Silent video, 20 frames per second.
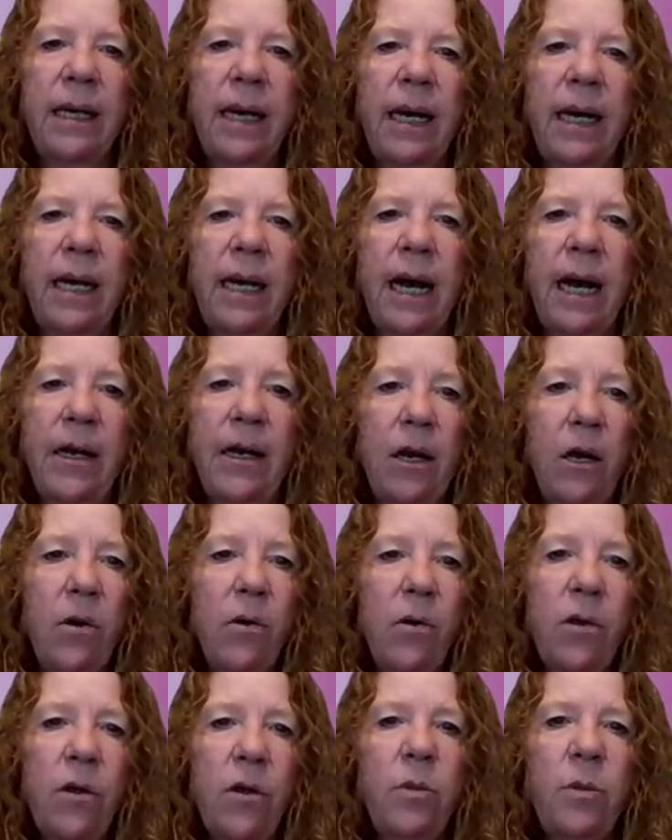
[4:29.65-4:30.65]
And I
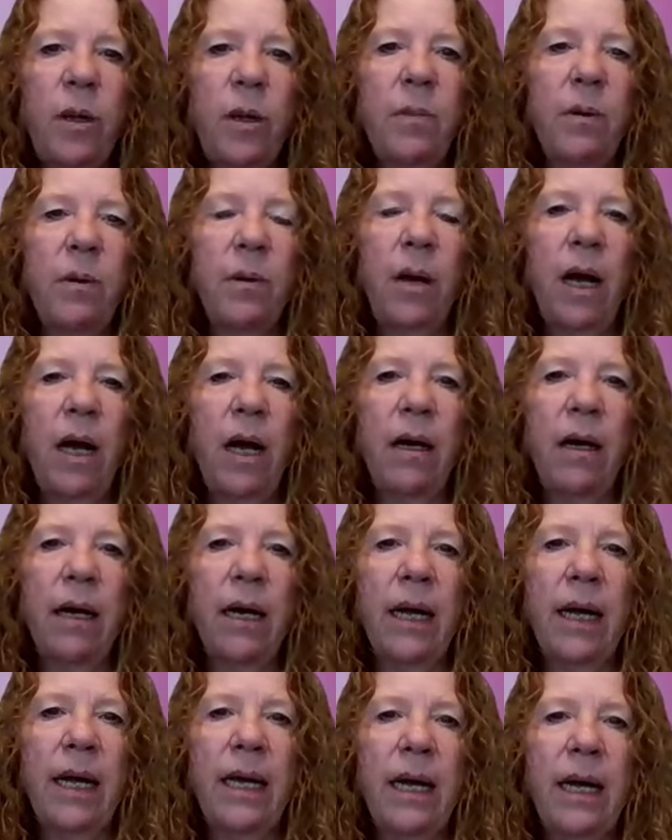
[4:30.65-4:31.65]
know who those people are.
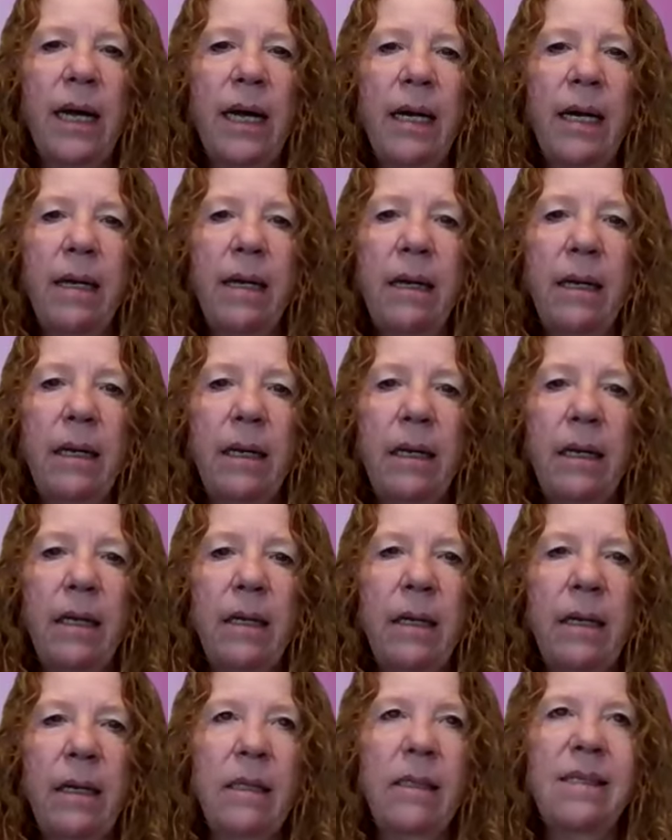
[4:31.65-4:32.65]
And
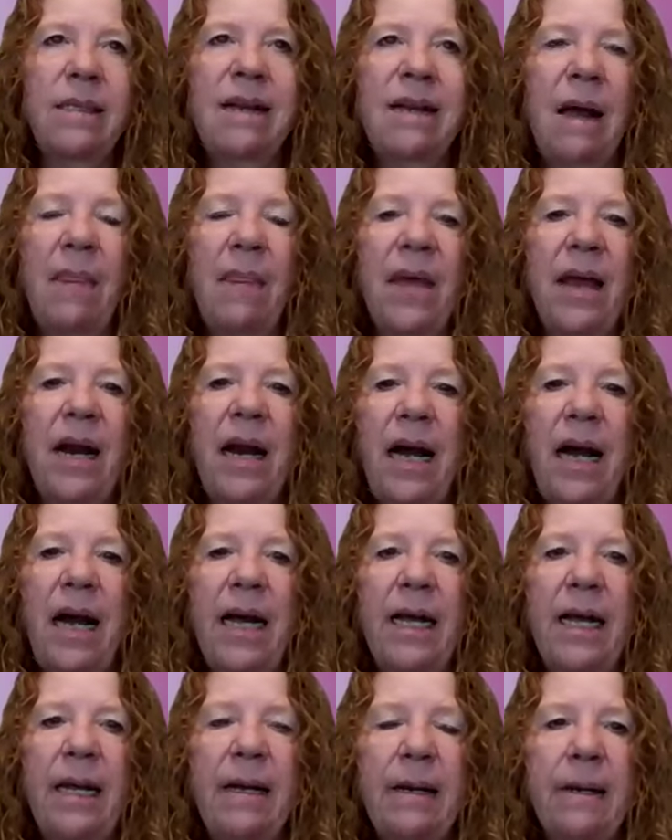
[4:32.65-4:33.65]
it's not that
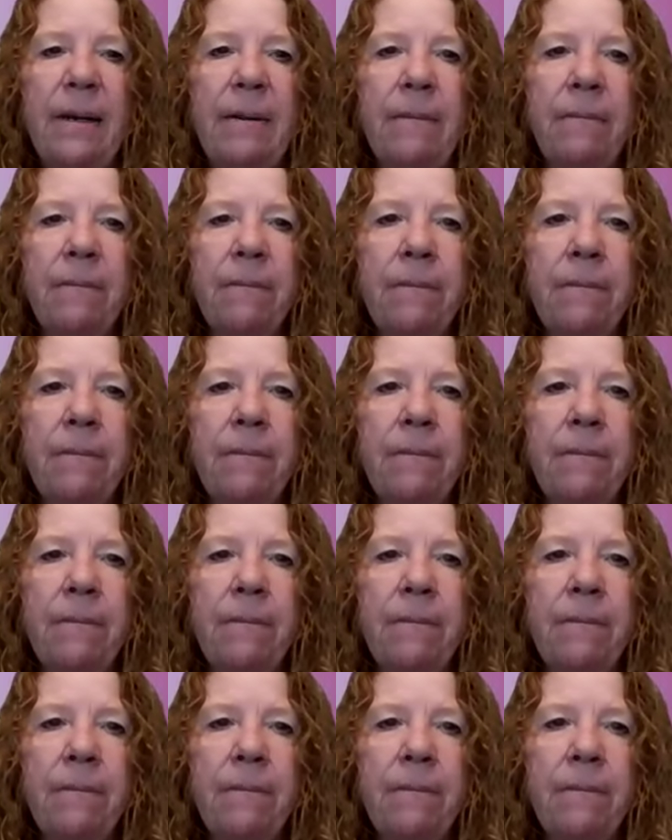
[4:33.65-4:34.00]
I